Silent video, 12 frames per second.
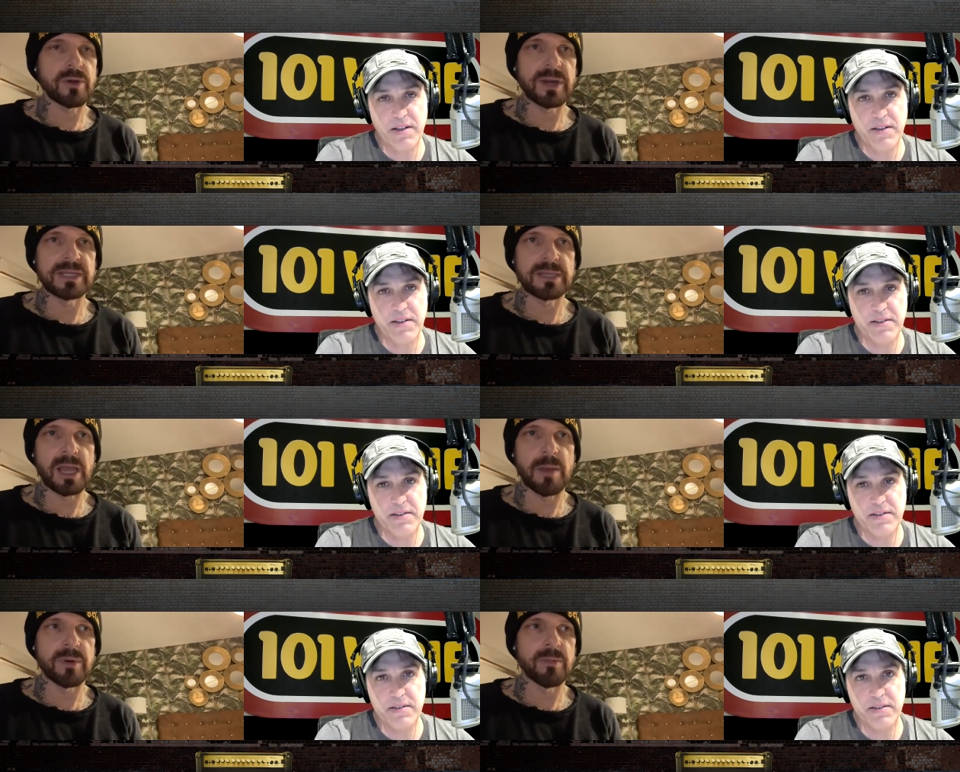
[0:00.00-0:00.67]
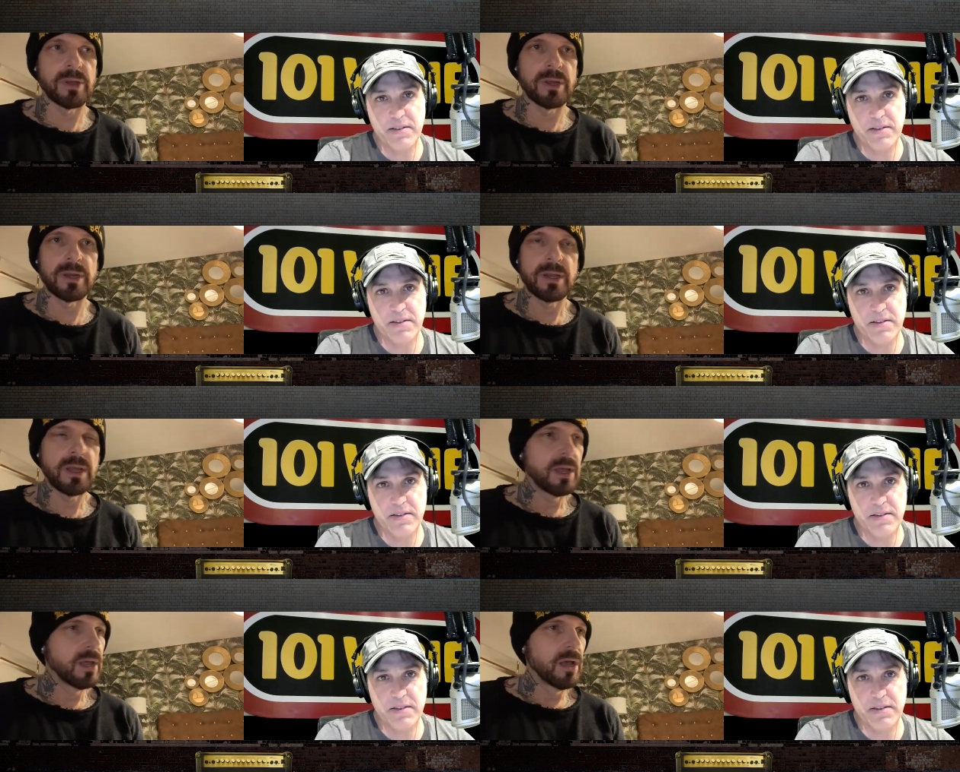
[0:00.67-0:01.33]
Speaker 1: A great temperament,
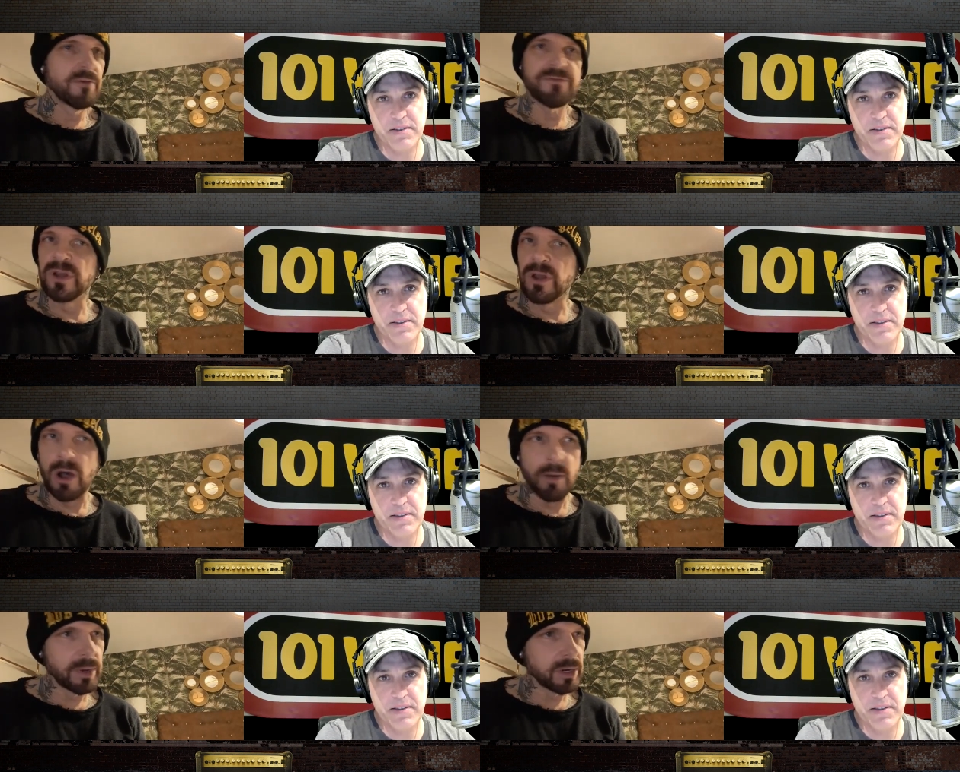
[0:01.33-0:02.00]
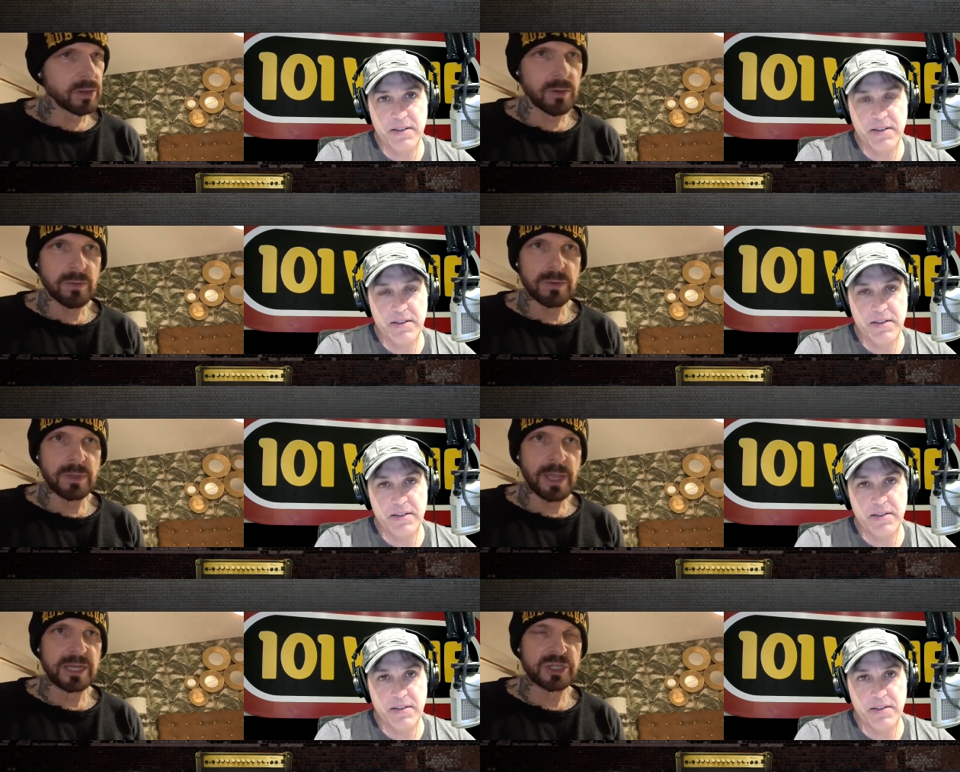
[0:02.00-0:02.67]
phenomenal
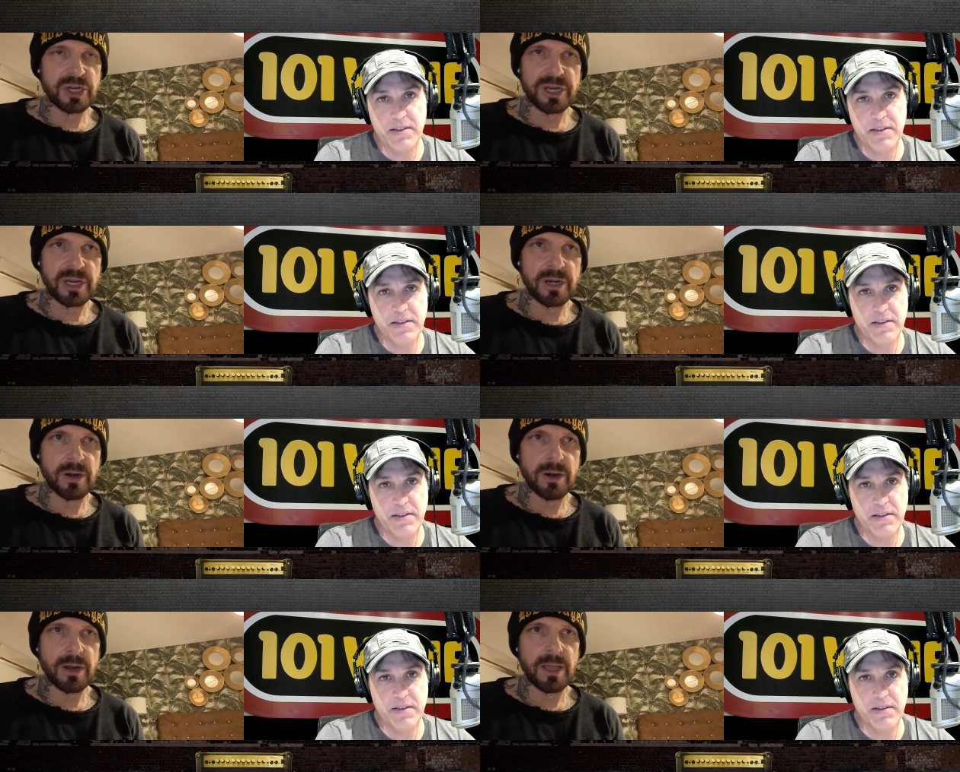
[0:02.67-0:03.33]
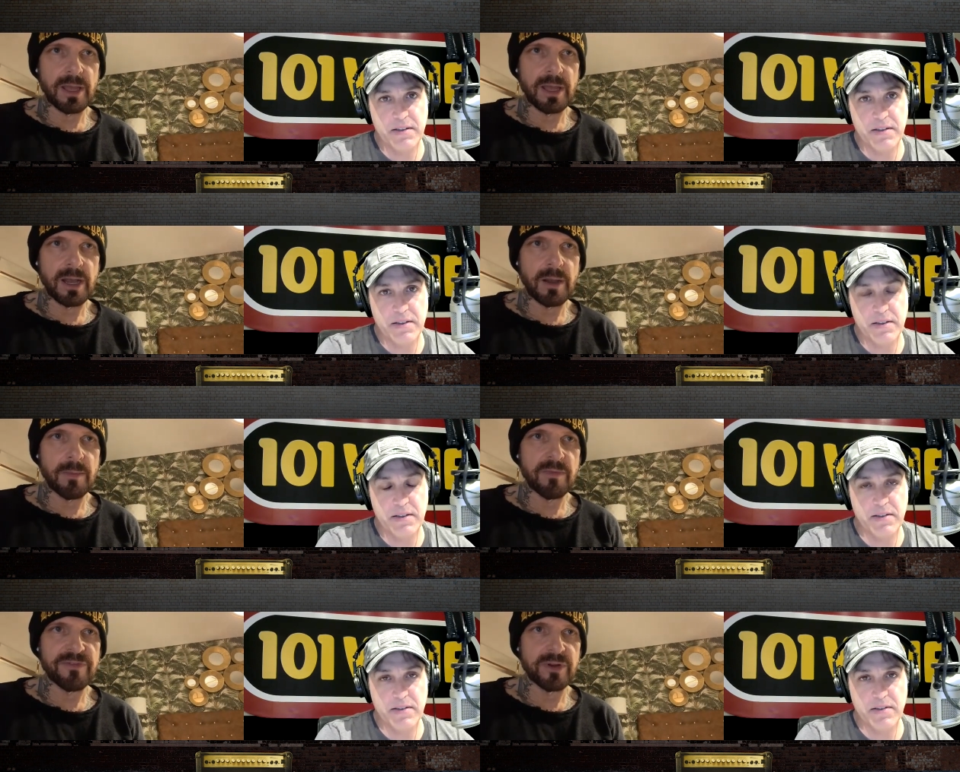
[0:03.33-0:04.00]
engineer,
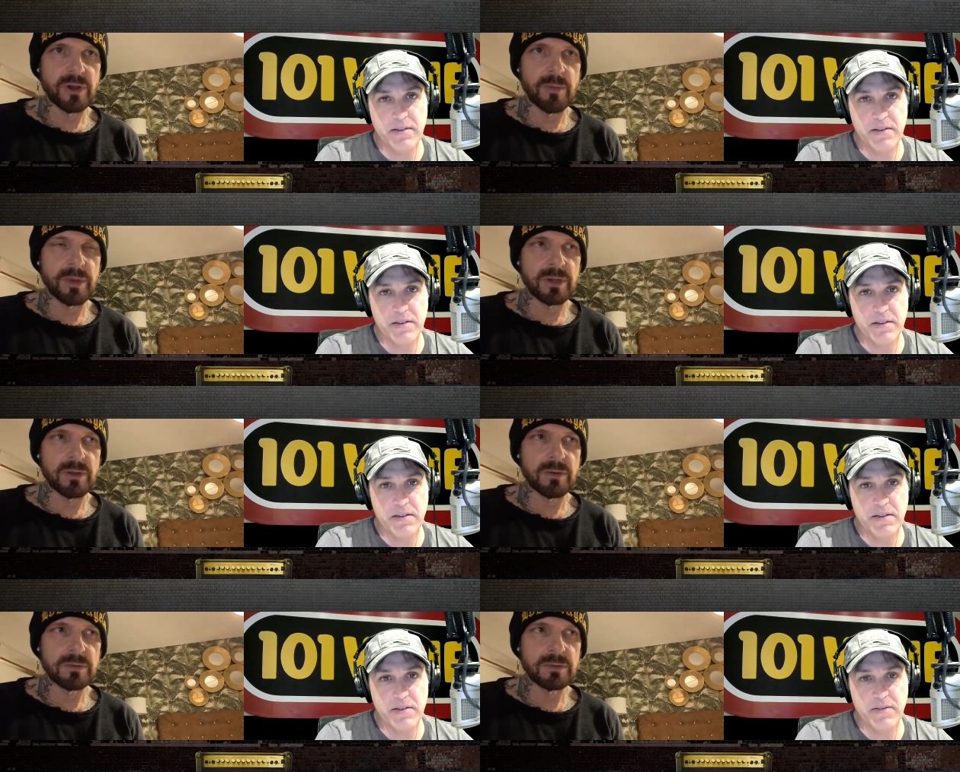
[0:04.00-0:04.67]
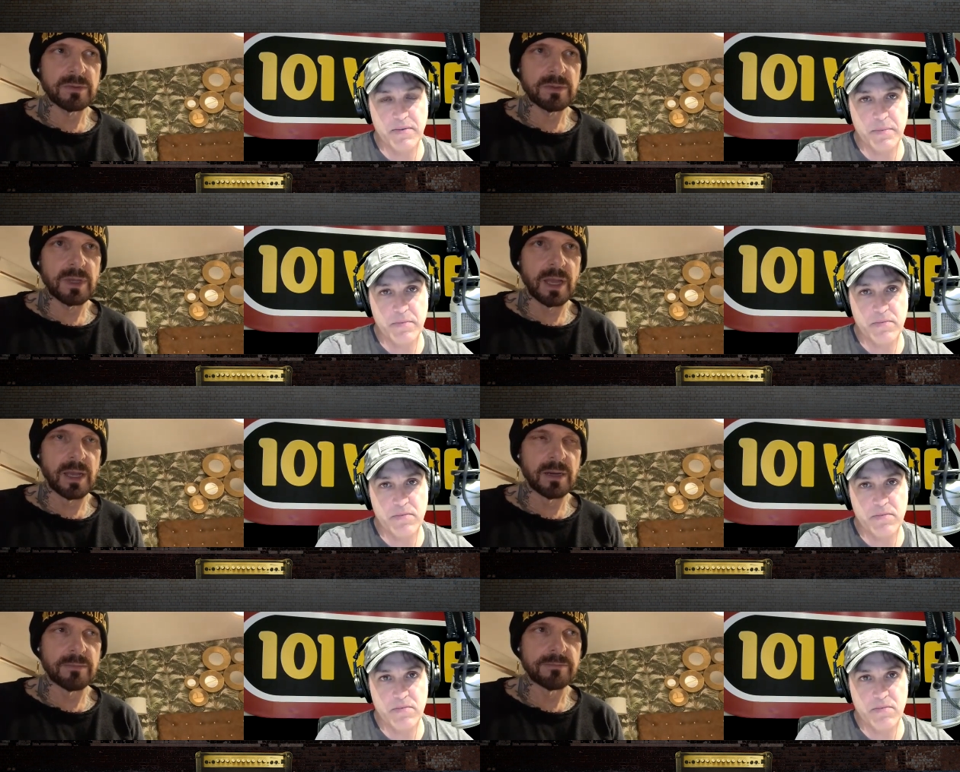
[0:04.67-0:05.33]
um, phenomenal
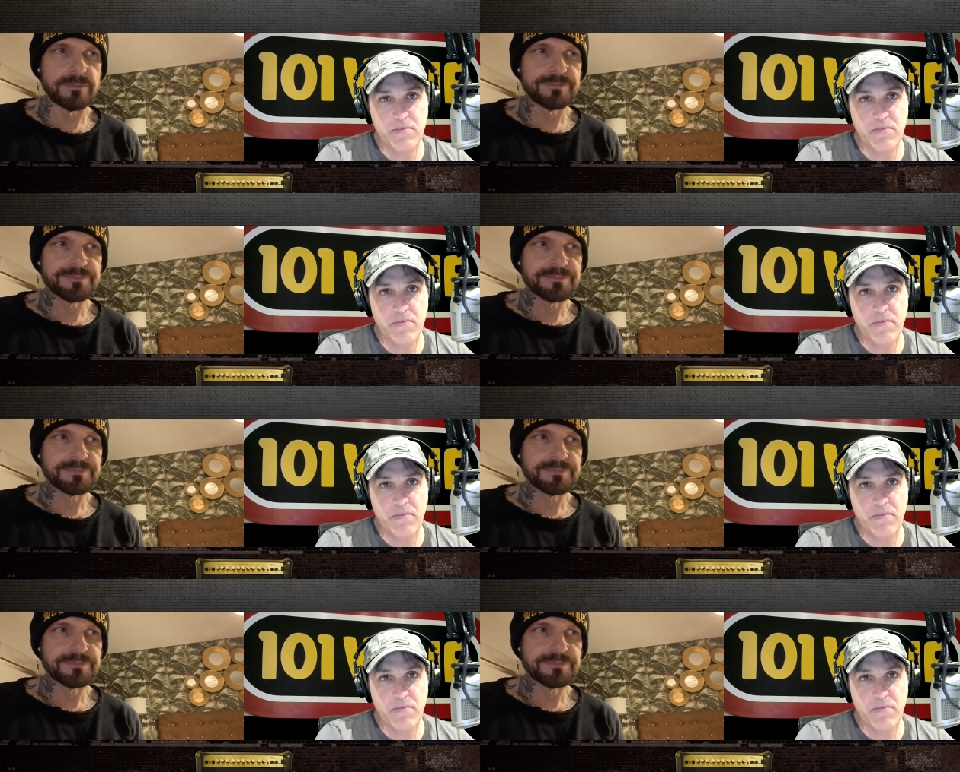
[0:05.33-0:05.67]
um,